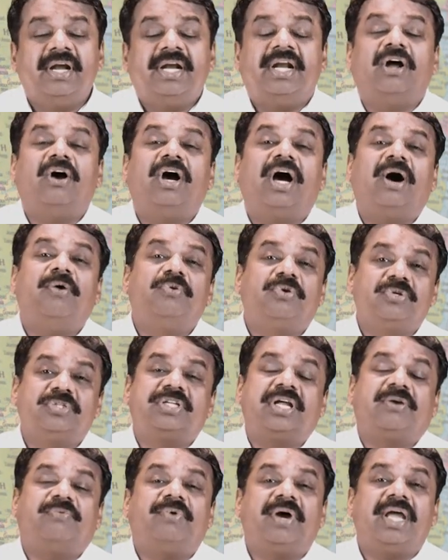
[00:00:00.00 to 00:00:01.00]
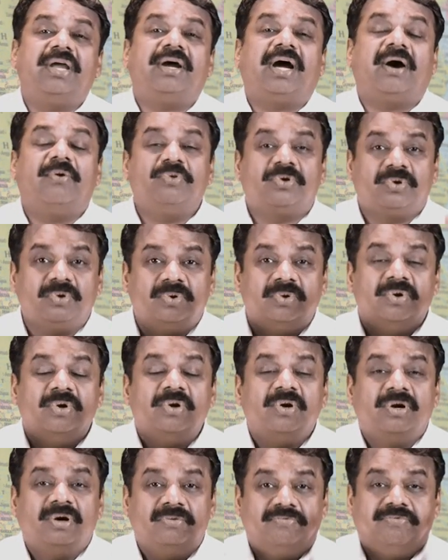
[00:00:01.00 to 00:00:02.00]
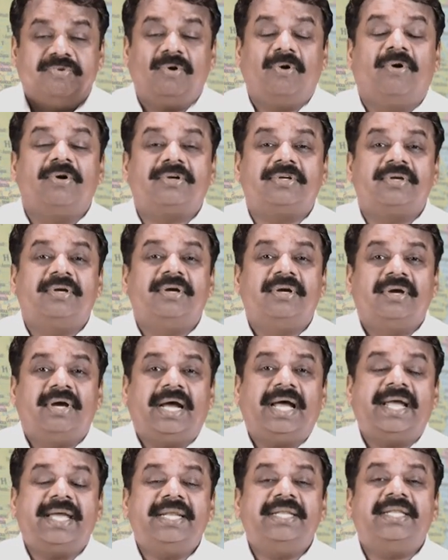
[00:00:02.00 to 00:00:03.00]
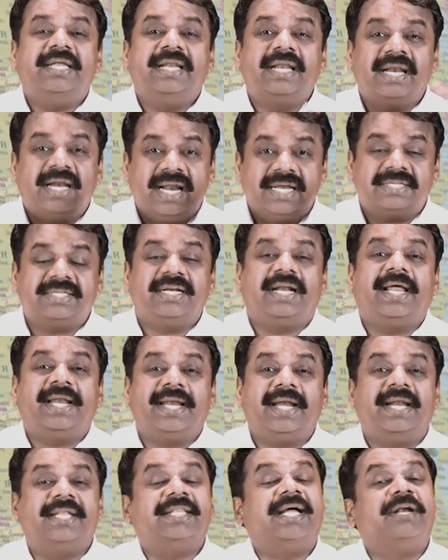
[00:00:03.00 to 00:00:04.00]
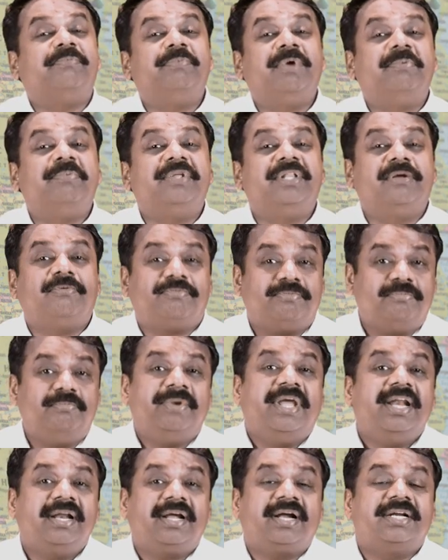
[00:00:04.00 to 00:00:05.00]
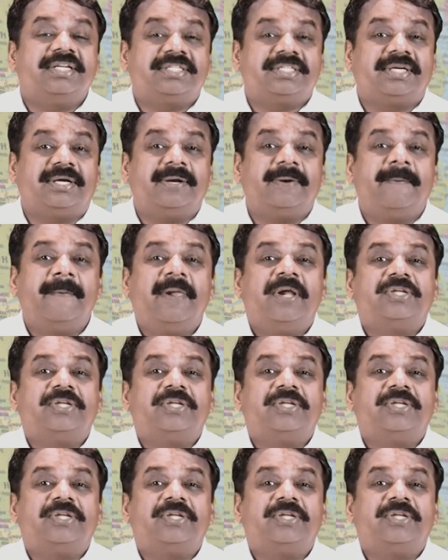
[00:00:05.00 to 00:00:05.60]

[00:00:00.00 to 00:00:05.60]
Now, how to survive, how to float in the international arena, that may be the main concern.